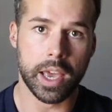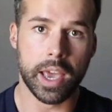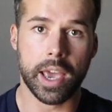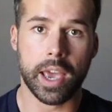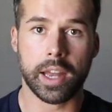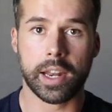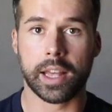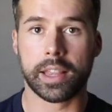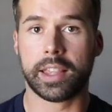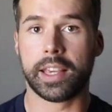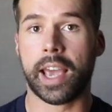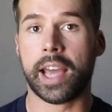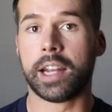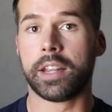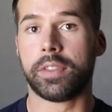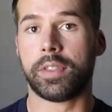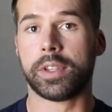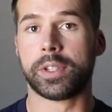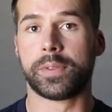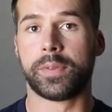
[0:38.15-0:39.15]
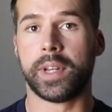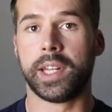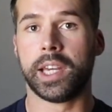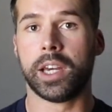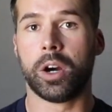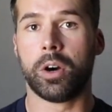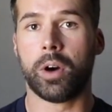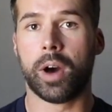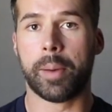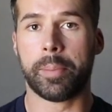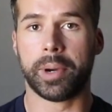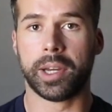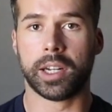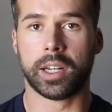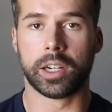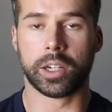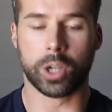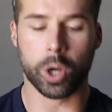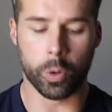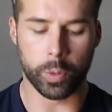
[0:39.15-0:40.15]
And at the end of this video, I'm
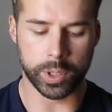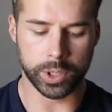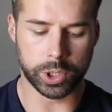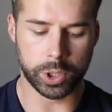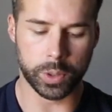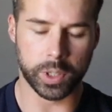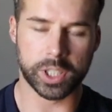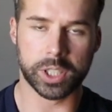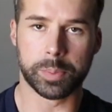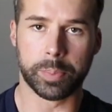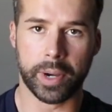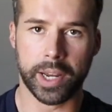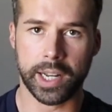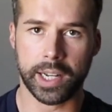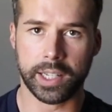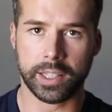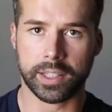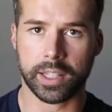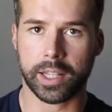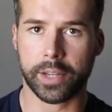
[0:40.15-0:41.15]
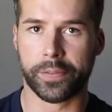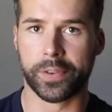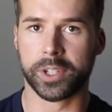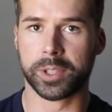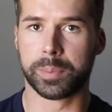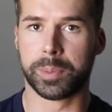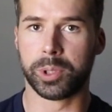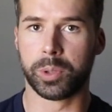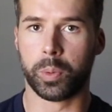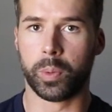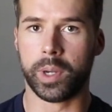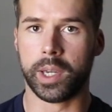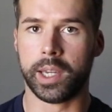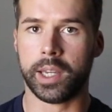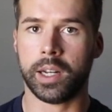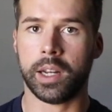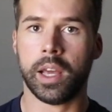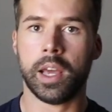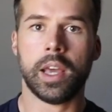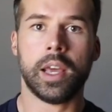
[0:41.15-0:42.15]
gonna go into explaining the difference
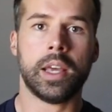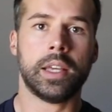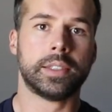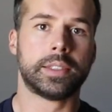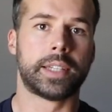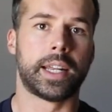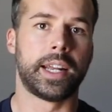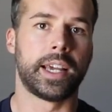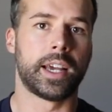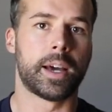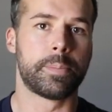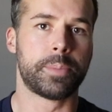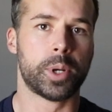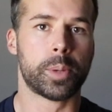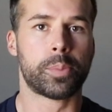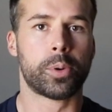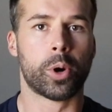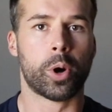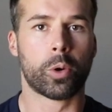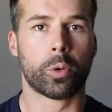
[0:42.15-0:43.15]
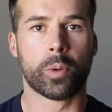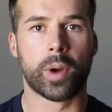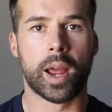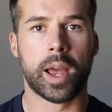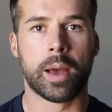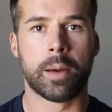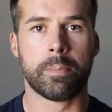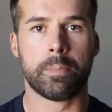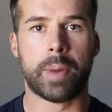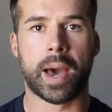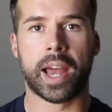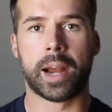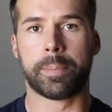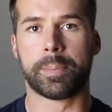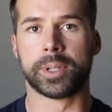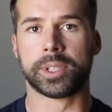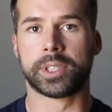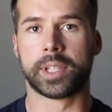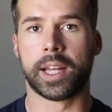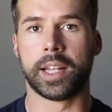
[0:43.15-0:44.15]
between setting up your program by
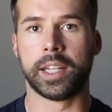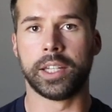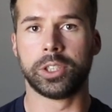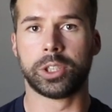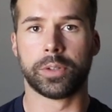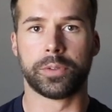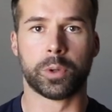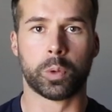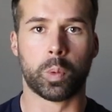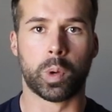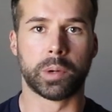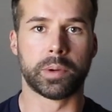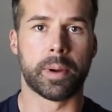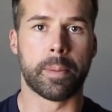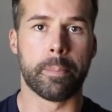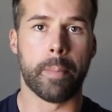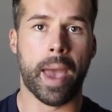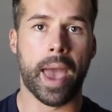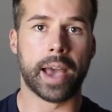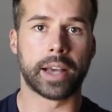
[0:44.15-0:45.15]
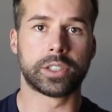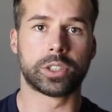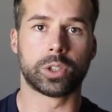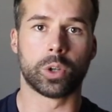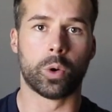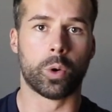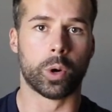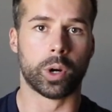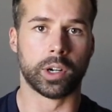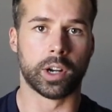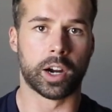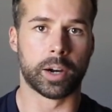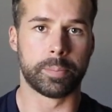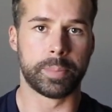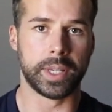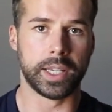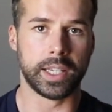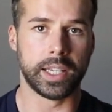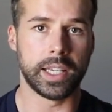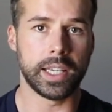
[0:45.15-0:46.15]
a percentage of your 1 rep max or an
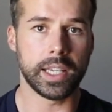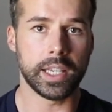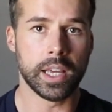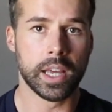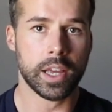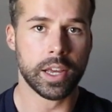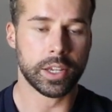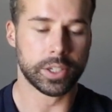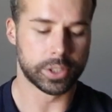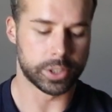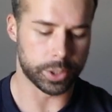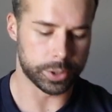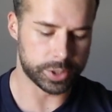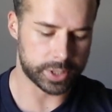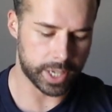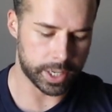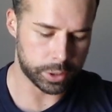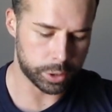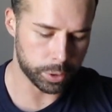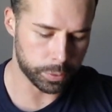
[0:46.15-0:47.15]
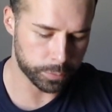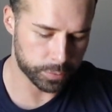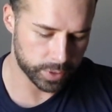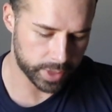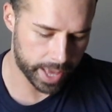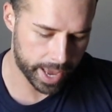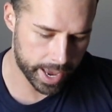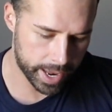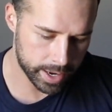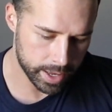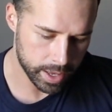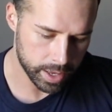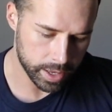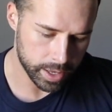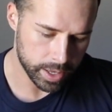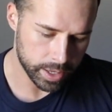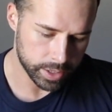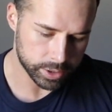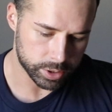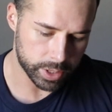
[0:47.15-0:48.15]
RPE. So stay tuned for
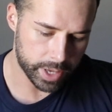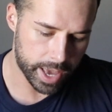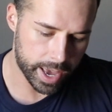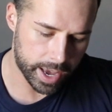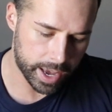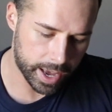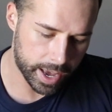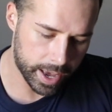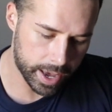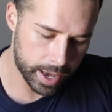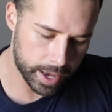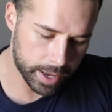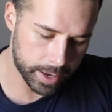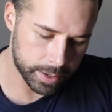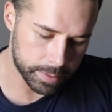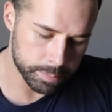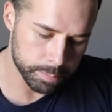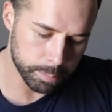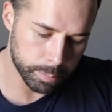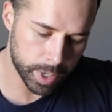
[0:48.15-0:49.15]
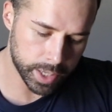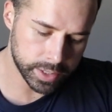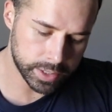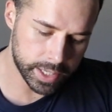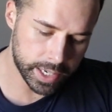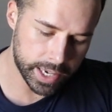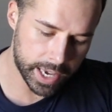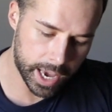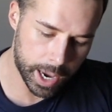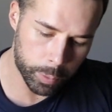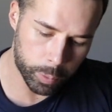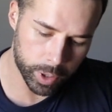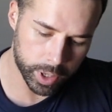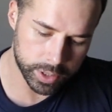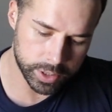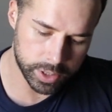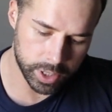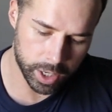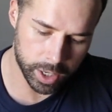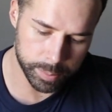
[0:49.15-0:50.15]
that. So yeah, on Monday, I
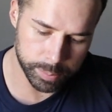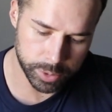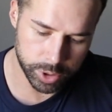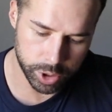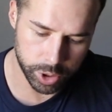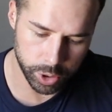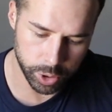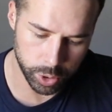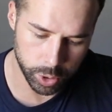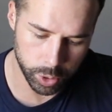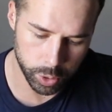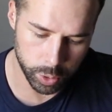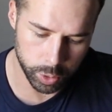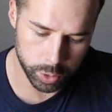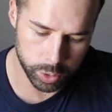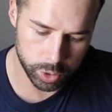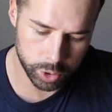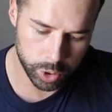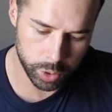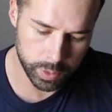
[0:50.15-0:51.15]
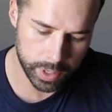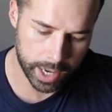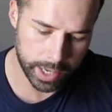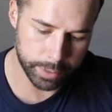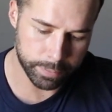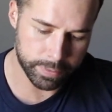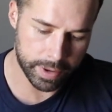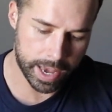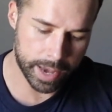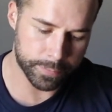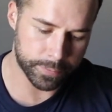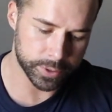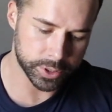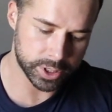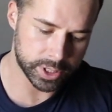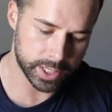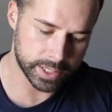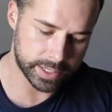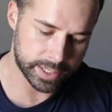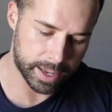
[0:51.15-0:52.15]
worked up to 295 for
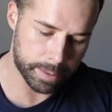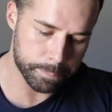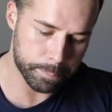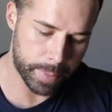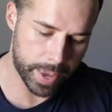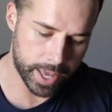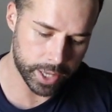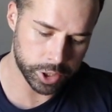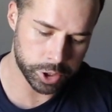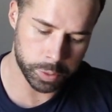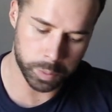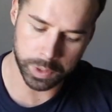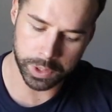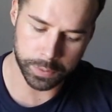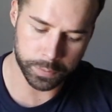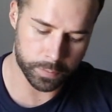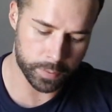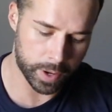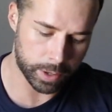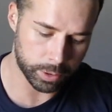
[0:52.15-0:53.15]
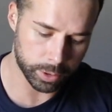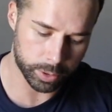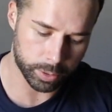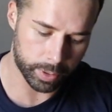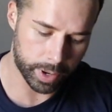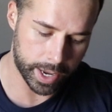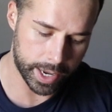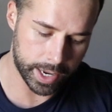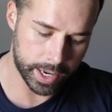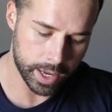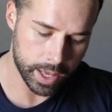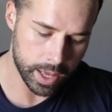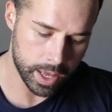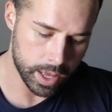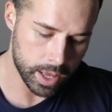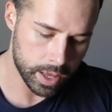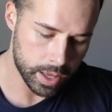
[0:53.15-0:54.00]
6 on bench, which felt great.